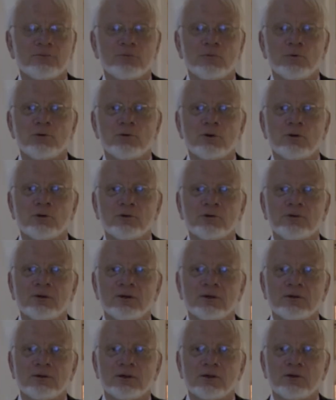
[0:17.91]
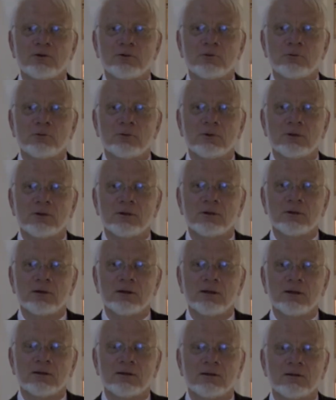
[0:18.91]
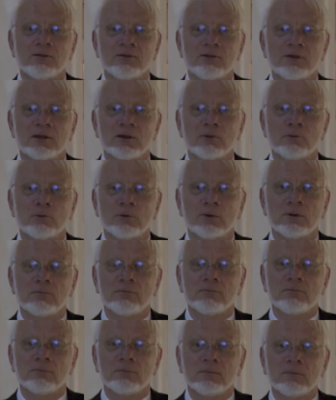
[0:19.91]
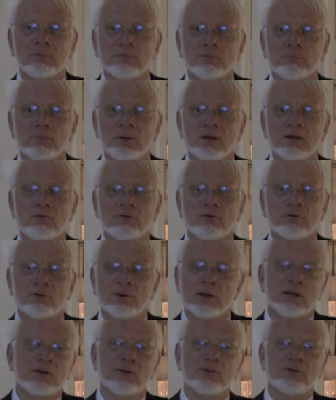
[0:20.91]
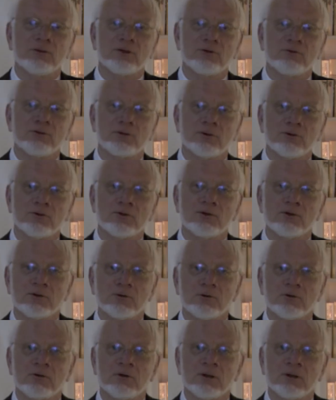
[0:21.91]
do those things that you would uh, think would be of greatest interest to you.